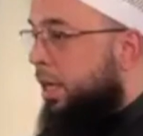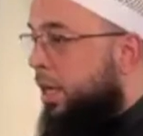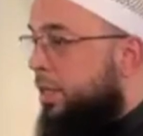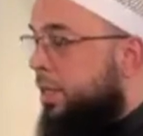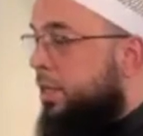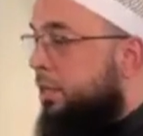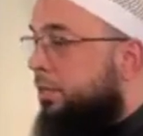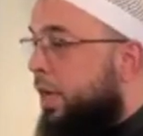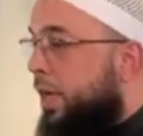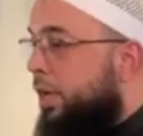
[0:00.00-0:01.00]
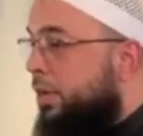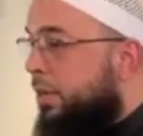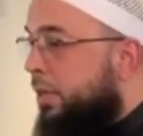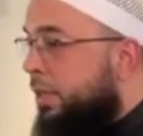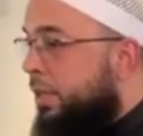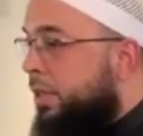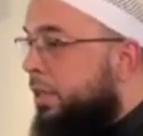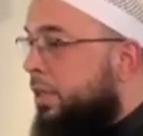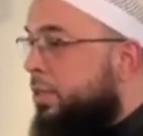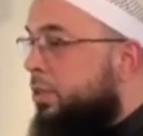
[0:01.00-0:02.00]
I testify that
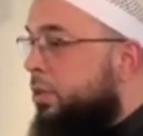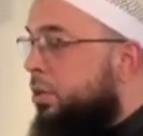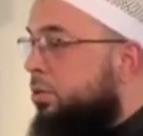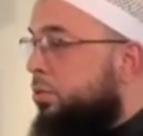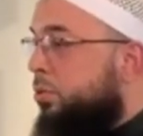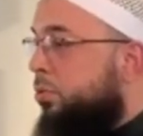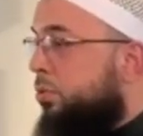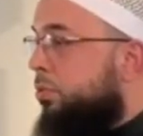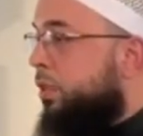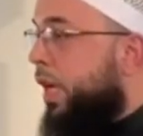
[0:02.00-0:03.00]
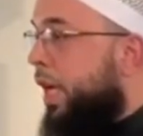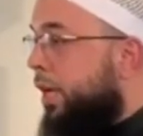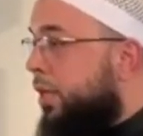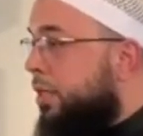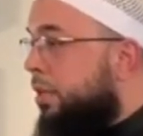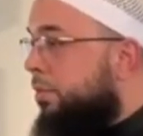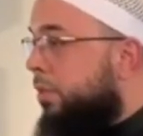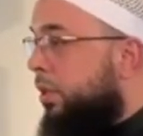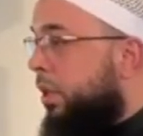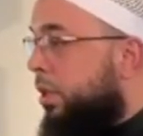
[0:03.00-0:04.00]
there is no true God except for
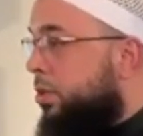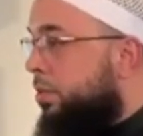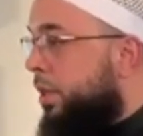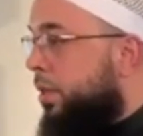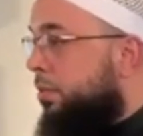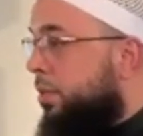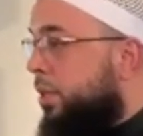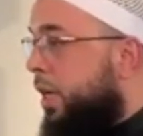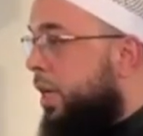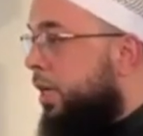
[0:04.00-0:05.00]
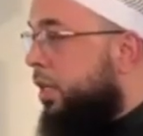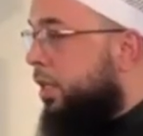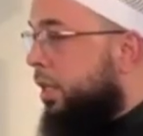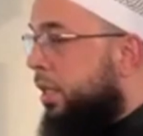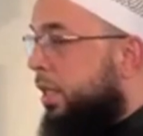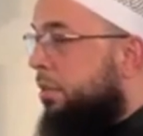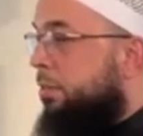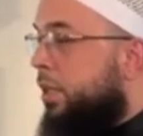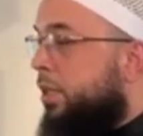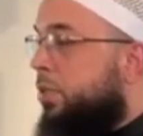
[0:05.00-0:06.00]
Allah subhanahu wa ta'ala. And
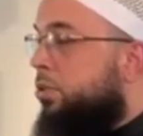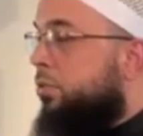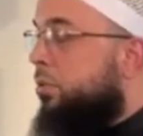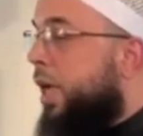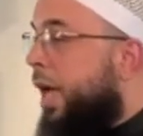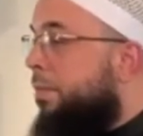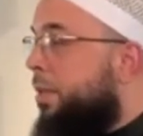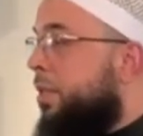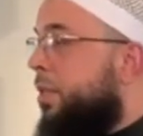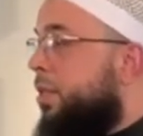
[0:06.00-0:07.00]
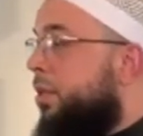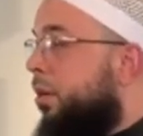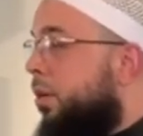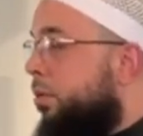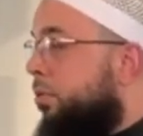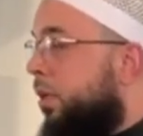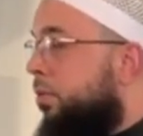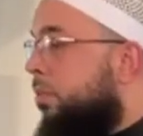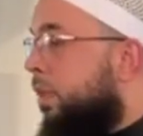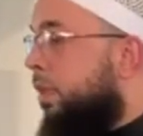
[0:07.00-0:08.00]
being the true God means he's the only
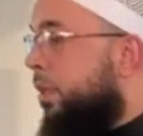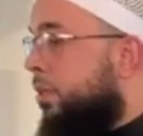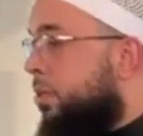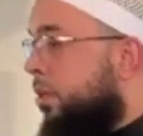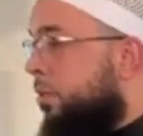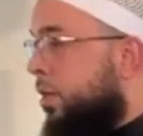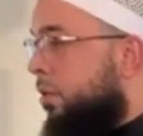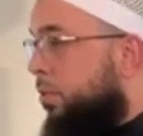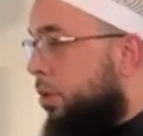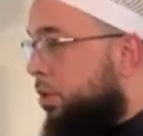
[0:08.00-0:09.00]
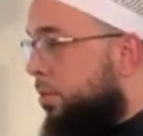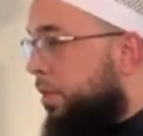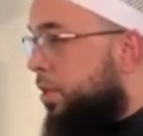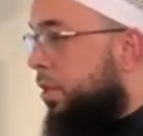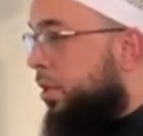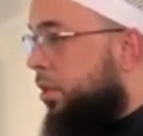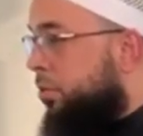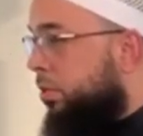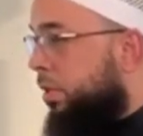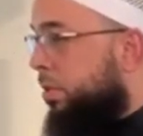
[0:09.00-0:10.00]
one that deserves our worship. He is
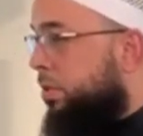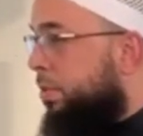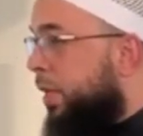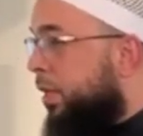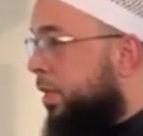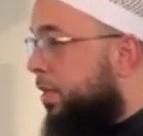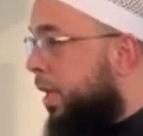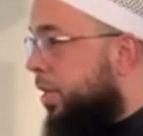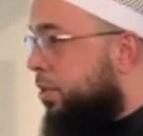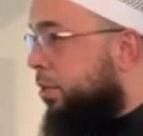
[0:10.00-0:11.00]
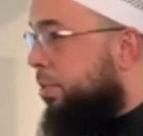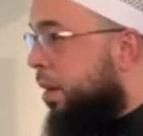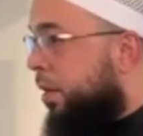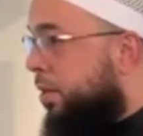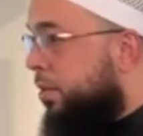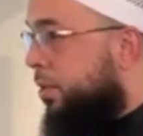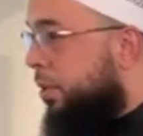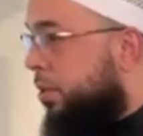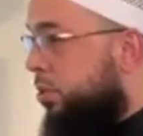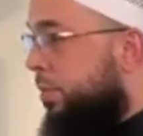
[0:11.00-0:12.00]
alone. He's peerless. He has no partners.
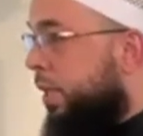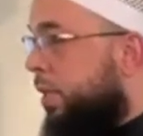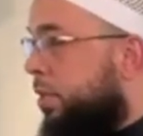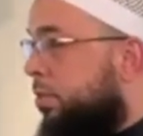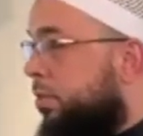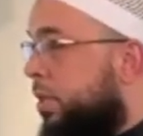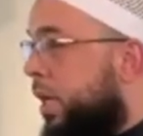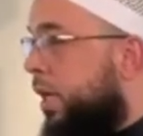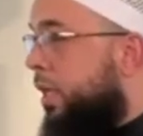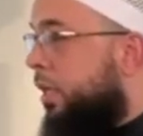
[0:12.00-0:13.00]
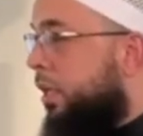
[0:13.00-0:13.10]
Subhanahu wa ta'ala.